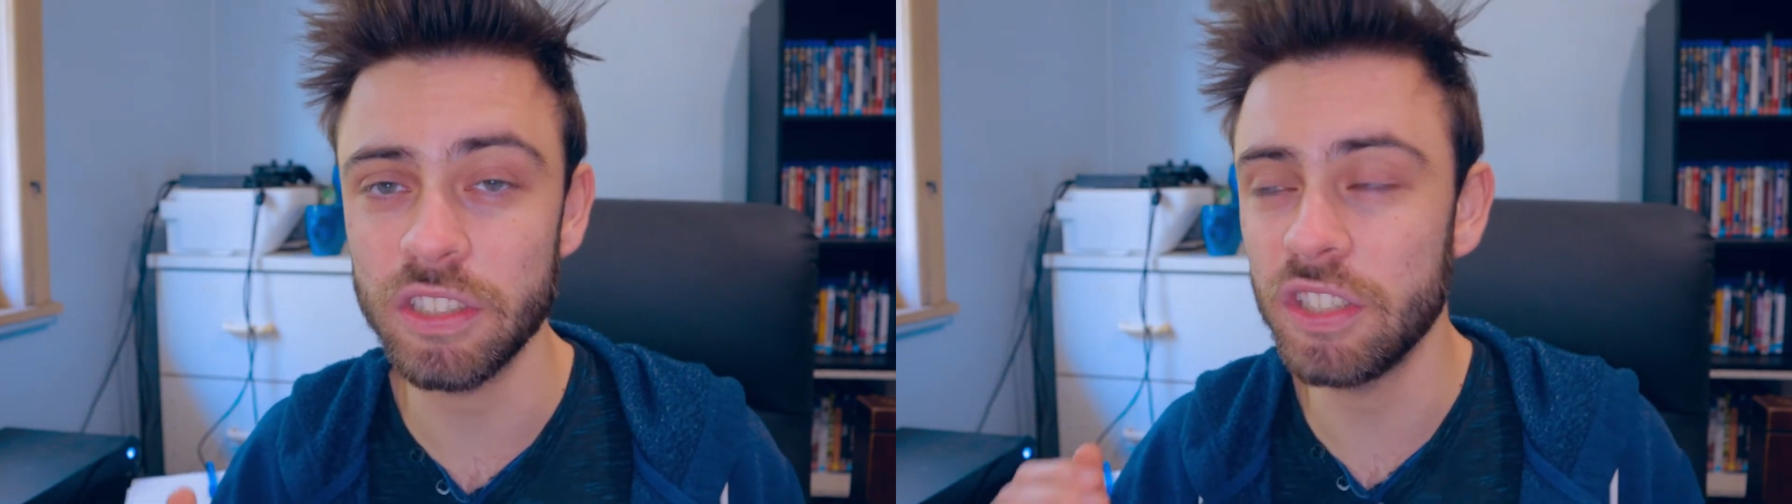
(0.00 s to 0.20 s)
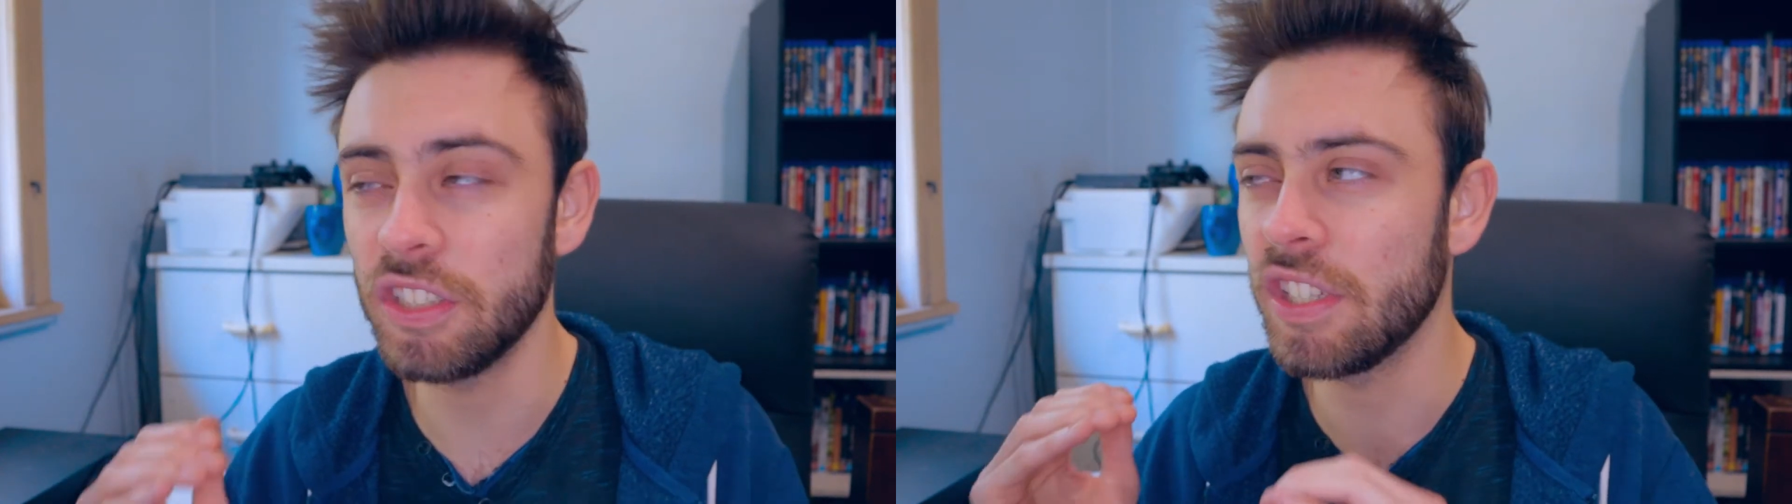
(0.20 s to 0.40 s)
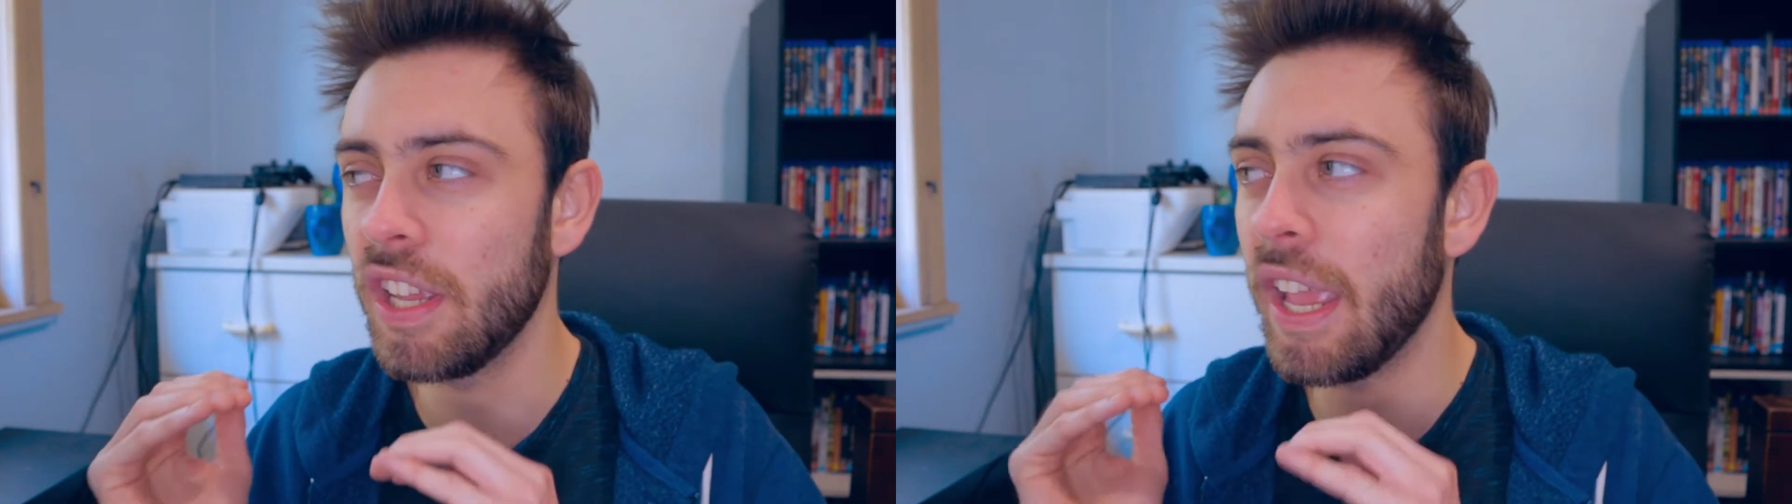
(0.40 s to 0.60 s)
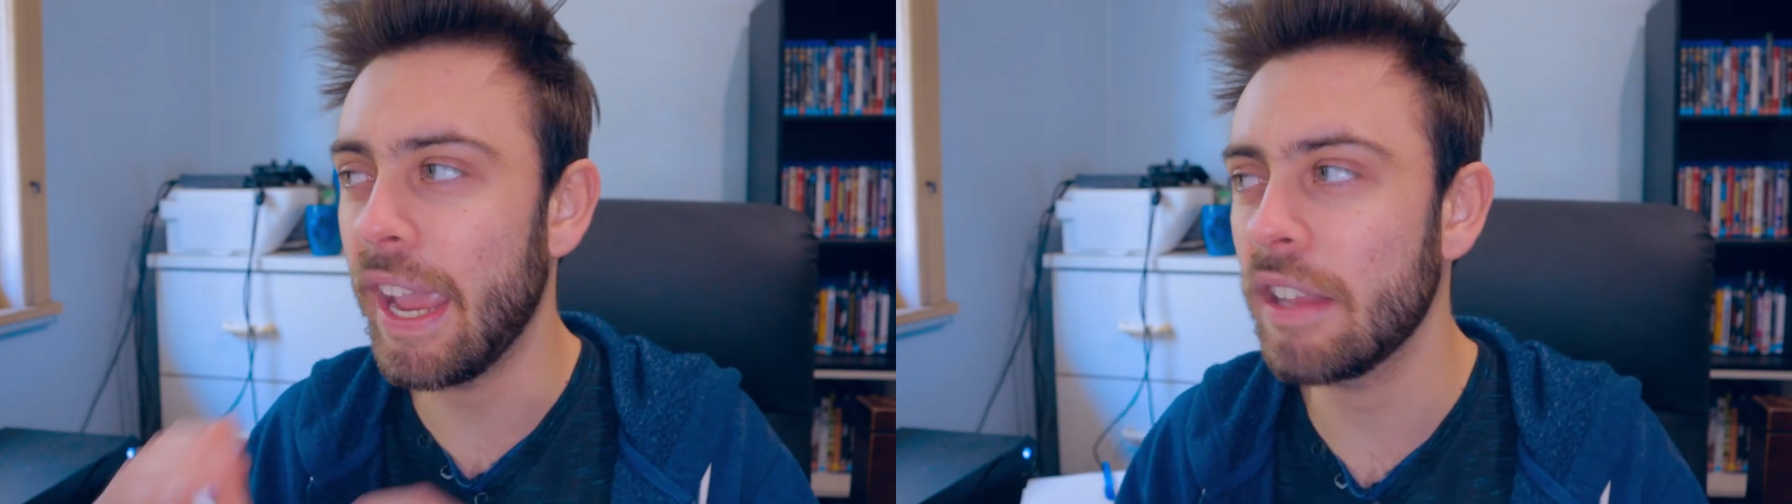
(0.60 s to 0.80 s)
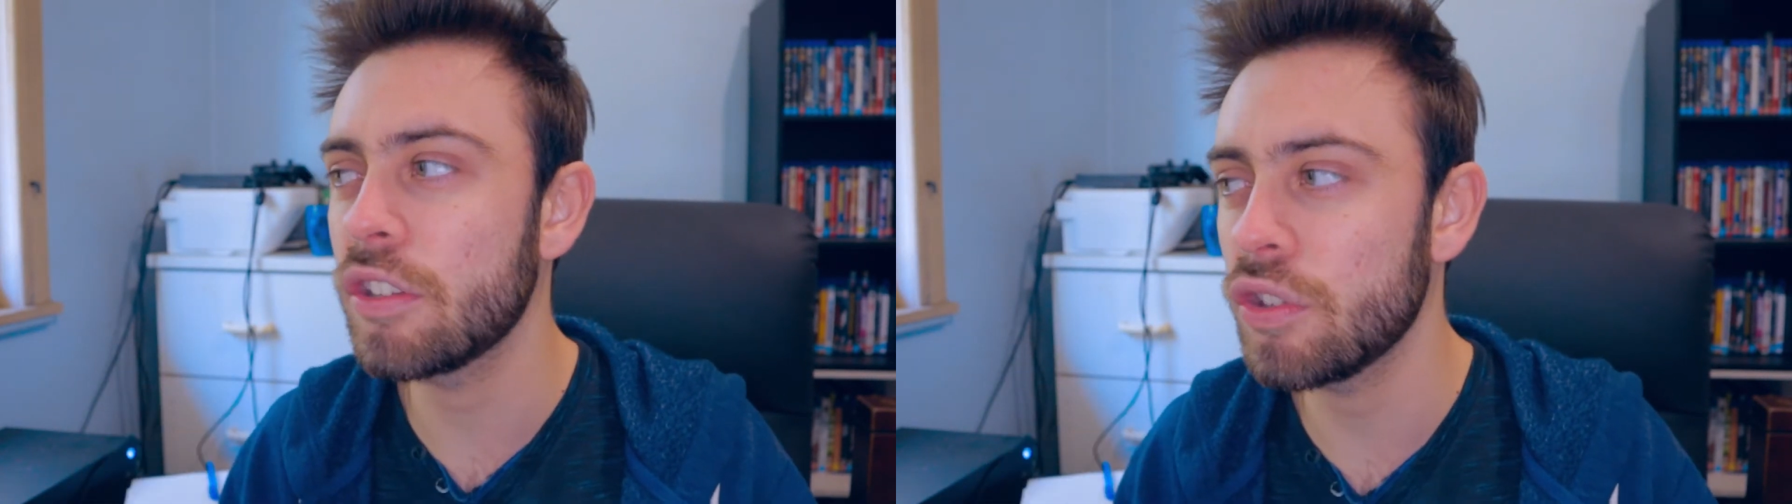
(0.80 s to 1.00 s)
to just
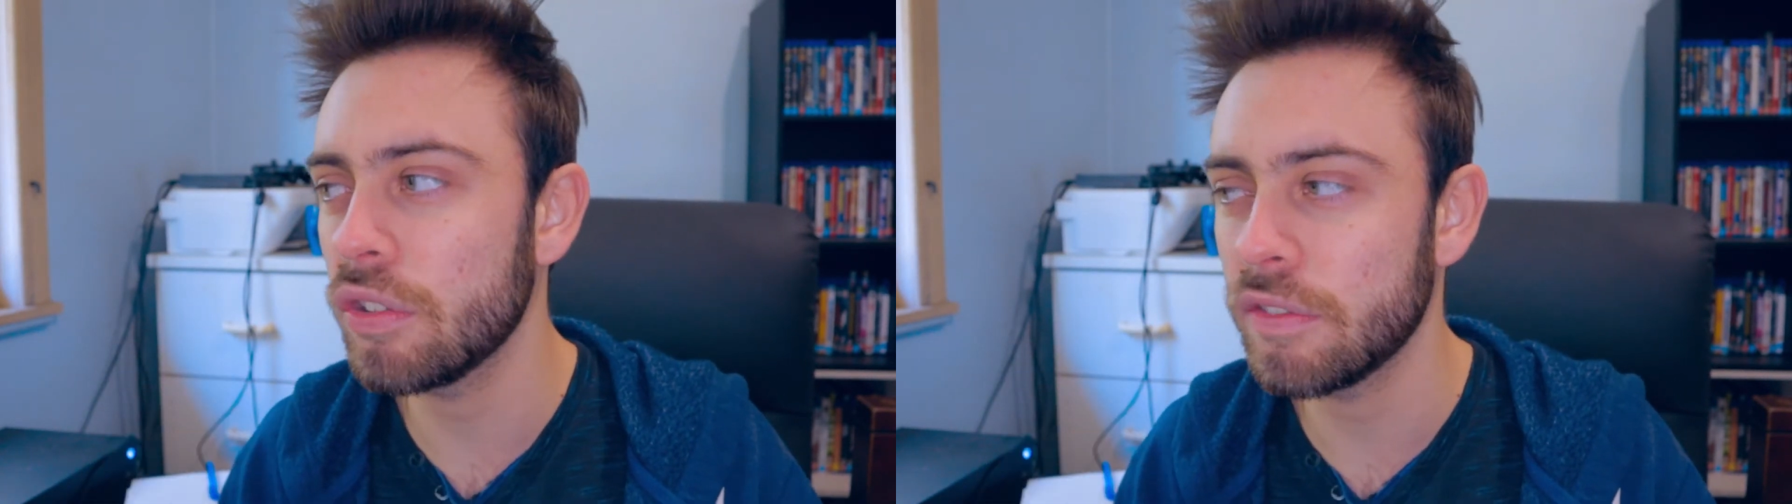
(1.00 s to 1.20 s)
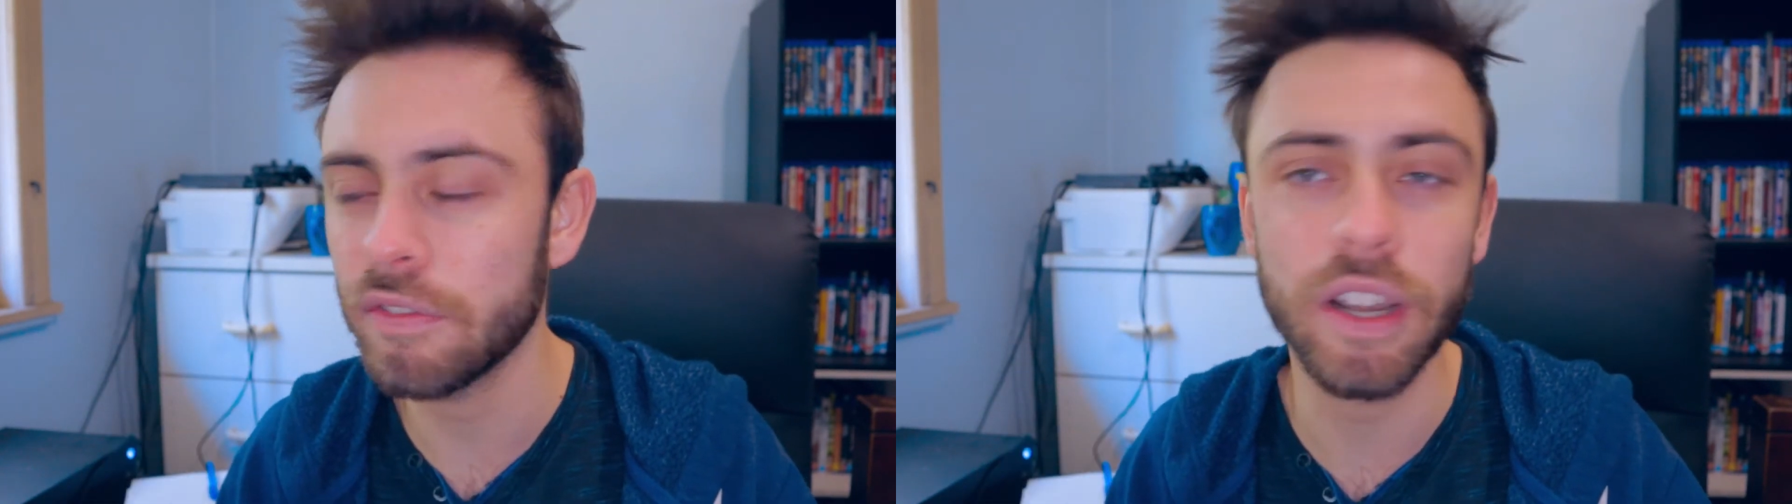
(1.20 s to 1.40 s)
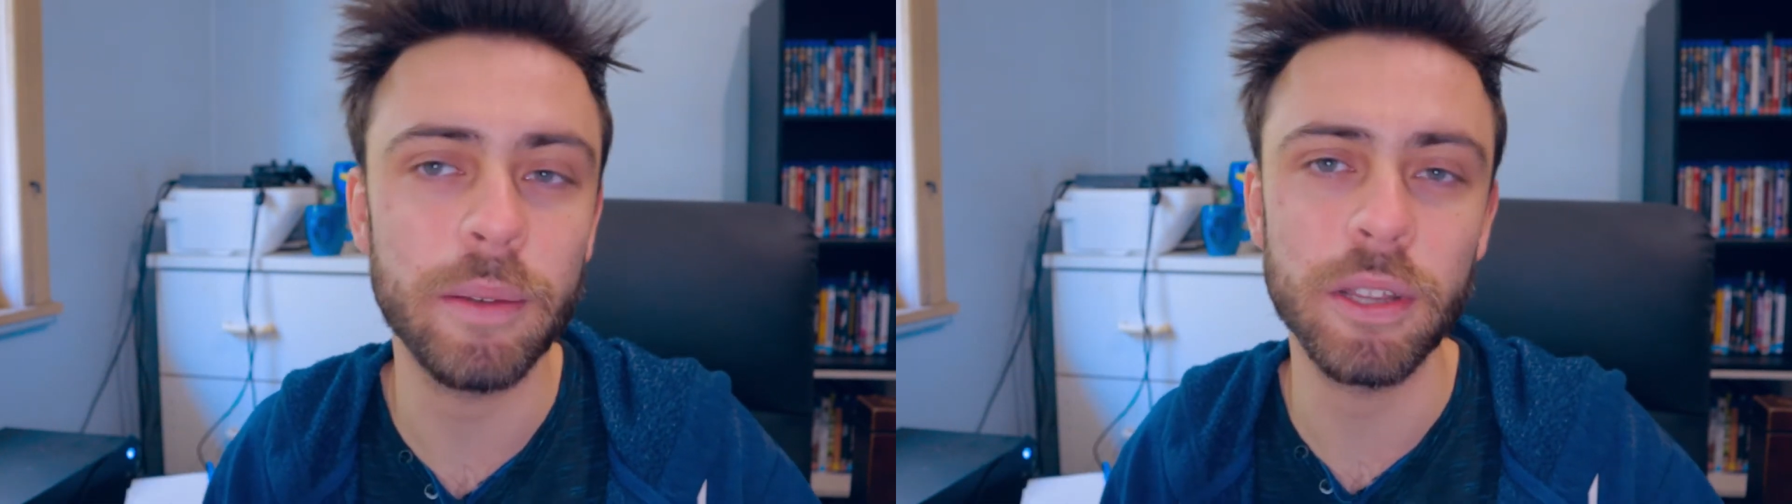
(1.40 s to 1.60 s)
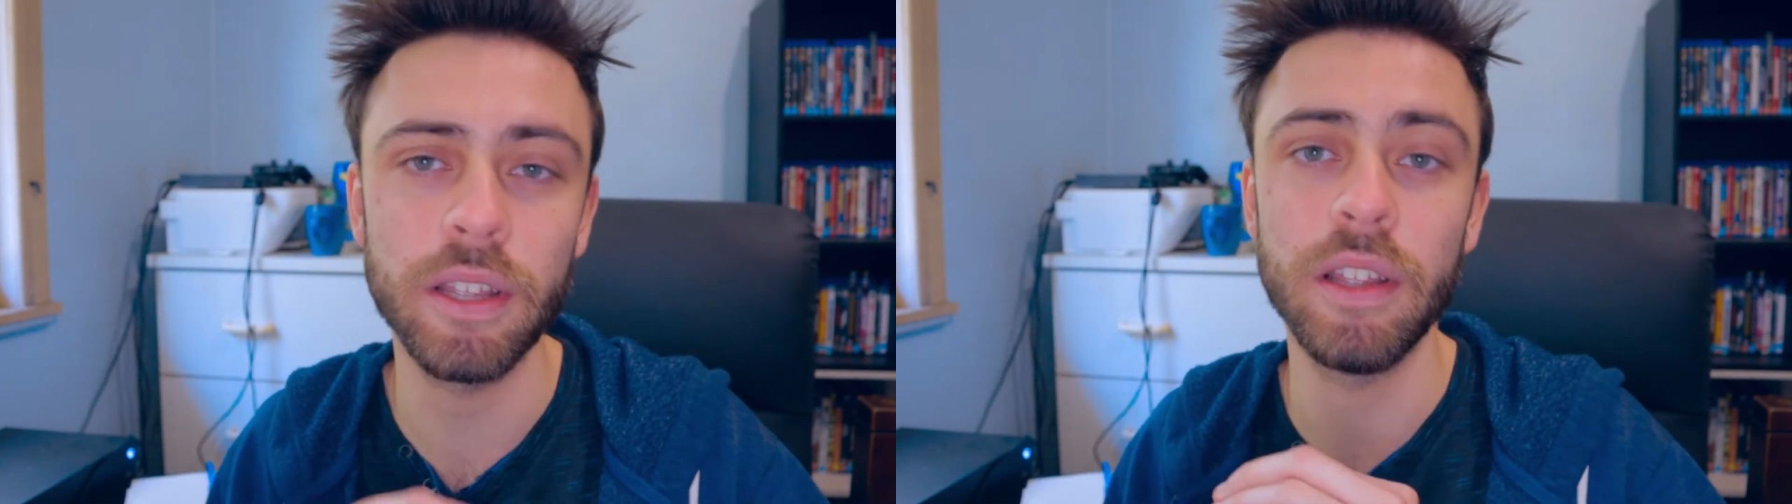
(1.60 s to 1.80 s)
how the shots are framed